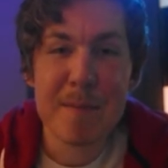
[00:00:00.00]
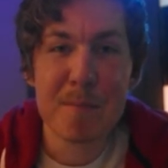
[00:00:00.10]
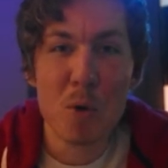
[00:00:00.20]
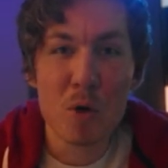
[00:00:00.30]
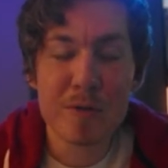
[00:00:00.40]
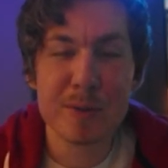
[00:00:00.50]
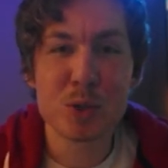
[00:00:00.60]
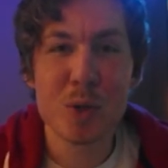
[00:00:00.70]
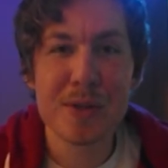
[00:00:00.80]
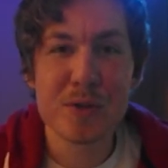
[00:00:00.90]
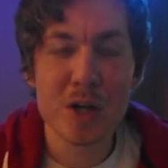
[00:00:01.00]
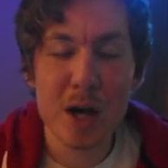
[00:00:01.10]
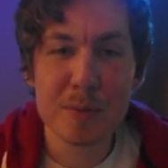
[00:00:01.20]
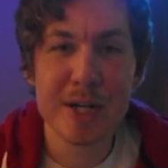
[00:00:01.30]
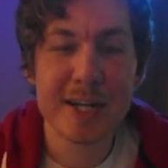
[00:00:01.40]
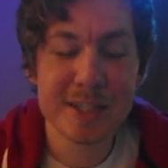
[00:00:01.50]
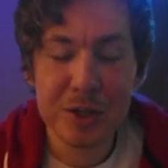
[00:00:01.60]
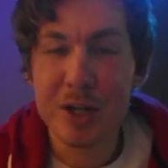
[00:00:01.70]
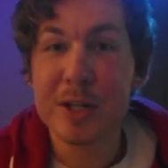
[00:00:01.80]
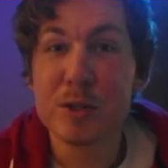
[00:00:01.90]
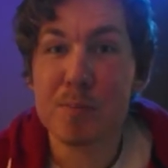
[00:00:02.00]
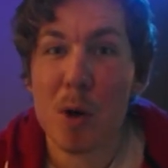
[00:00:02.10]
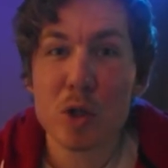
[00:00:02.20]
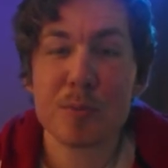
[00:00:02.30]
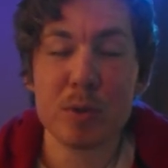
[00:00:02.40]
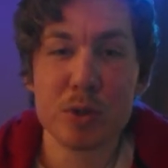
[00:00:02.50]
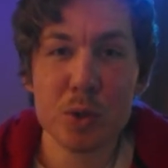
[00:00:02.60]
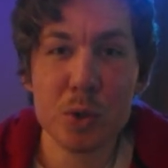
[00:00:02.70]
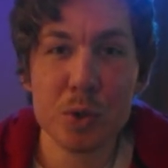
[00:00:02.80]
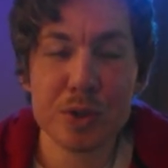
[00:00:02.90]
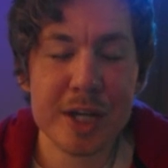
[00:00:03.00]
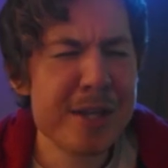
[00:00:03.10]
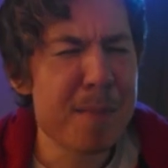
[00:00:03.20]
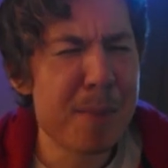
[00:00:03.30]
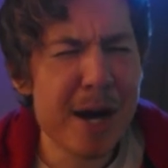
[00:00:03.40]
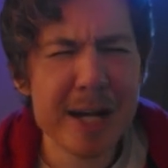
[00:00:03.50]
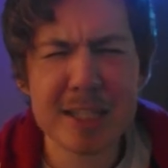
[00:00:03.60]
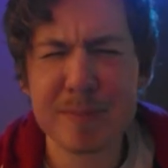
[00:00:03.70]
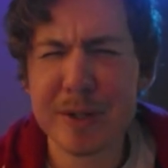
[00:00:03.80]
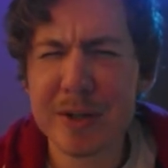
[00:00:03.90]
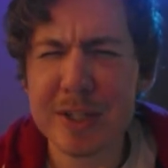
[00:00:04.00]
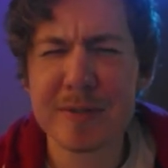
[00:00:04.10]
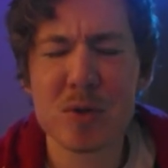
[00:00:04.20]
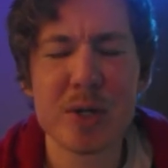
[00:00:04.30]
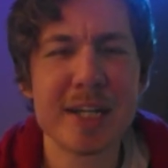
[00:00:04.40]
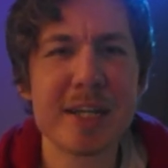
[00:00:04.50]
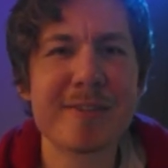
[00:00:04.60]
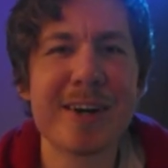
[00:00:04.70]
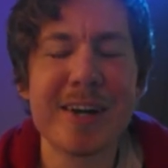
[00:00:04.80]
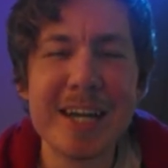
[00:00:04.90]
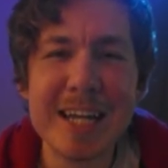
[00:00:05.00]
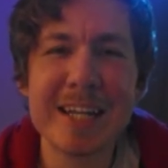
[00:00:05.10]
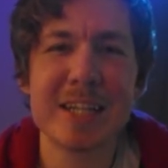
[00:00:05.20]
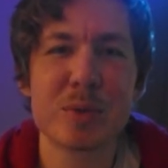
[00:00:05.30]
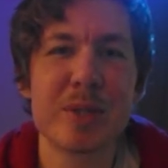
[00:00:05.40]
and morph between these objects. You got to use multiple tools. The possibility of creativity are endless